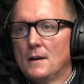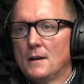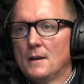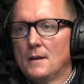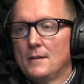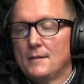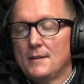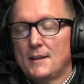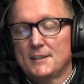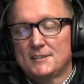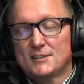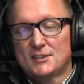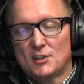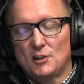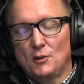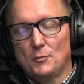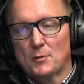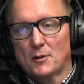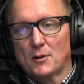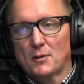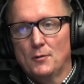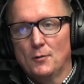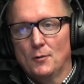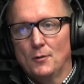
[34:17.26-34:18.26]
That's pretty That's badass.
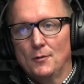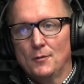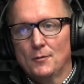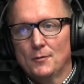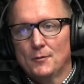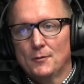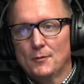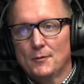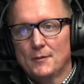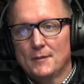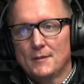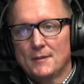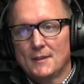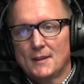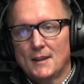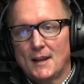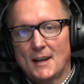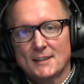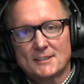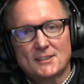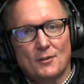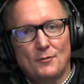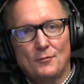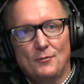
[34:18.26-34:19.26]
super cool.
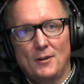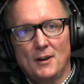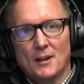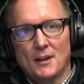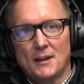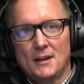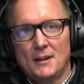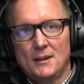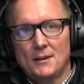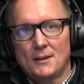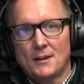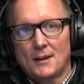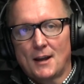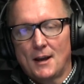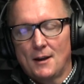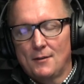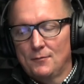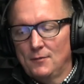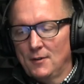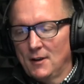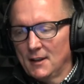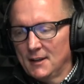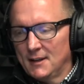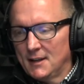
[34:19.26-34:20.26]
That's a really, so it's a
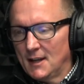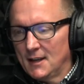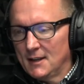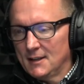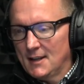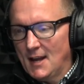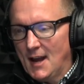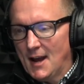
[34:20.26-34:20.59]
su- really nice